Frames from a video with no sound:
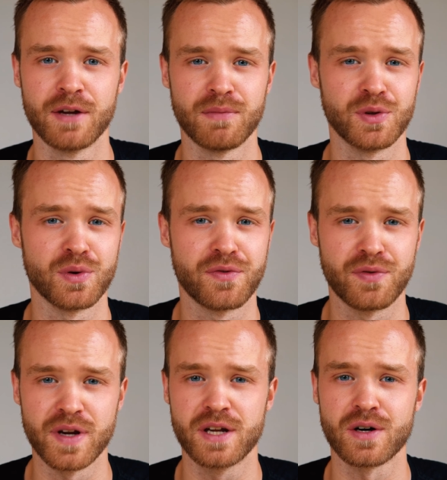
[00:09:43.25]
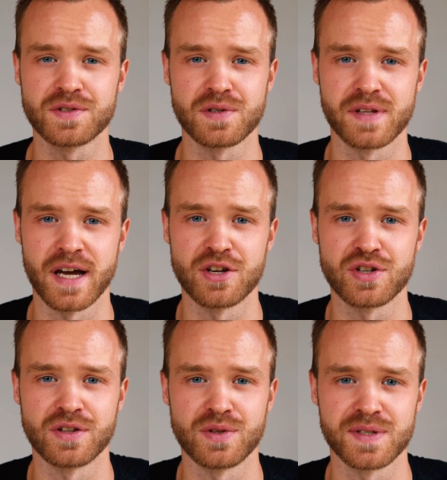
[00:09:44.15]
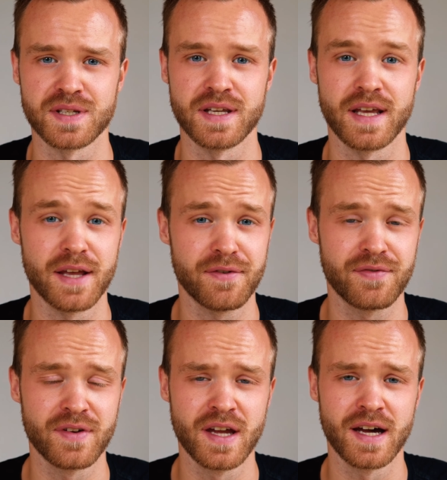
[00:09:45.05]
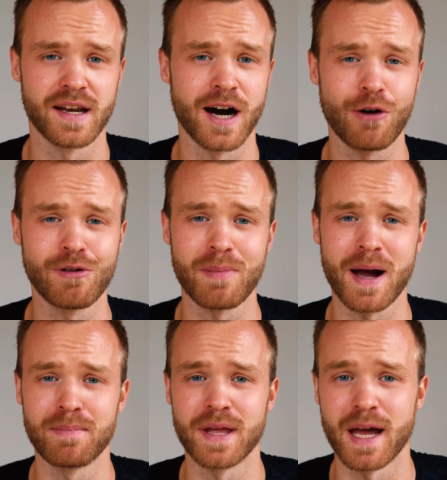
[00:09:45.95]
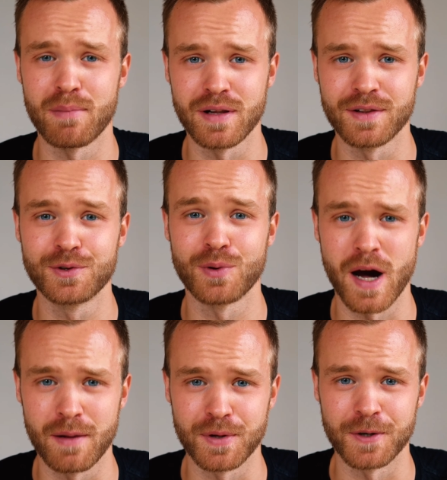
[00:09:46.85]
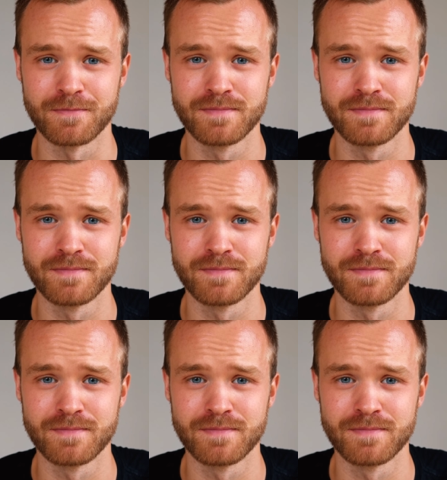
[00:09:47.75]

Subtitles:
We do a free consultation to see if and how I might be able to help you.